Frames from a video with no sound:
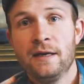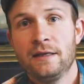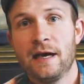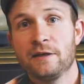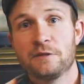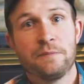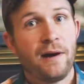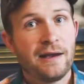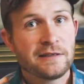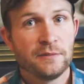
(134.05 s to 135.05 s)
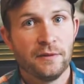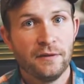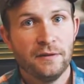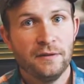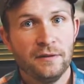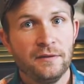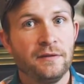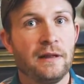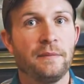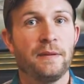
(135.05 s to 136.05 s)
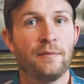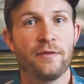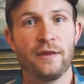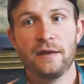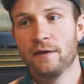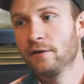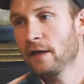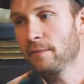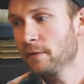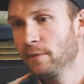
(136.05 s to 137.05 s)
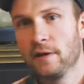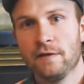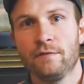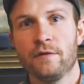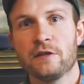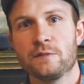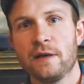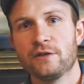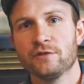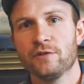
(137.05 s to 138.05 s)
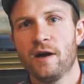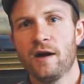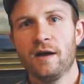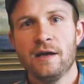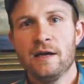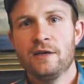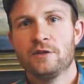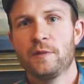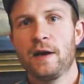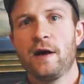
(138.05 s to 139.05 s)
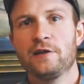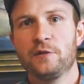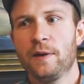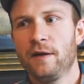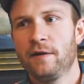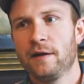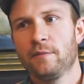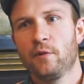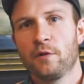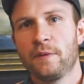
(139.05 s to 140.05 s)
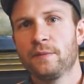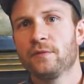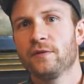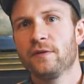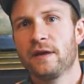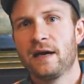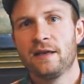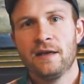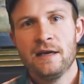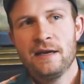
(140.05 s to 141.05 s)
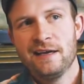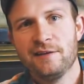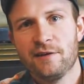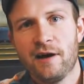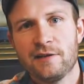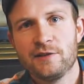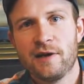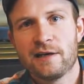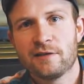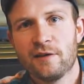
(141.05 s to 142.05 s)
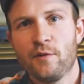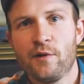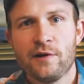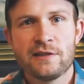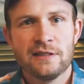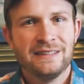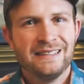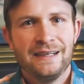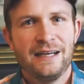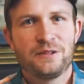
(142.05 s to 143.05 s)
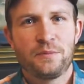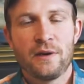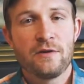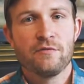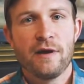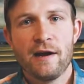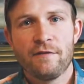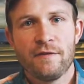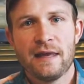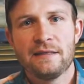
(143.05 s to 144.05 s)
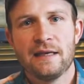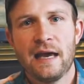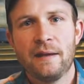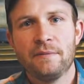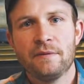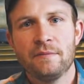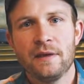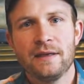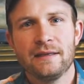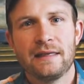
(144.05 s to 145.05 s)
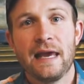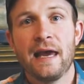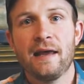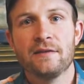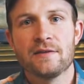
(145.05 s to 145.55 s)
Now it's possible that people think, okay, I'm going to put in for the special draw so my odds are better, and more people do that and your odds are actually worse. It's pretty rare for that to happen, but it can.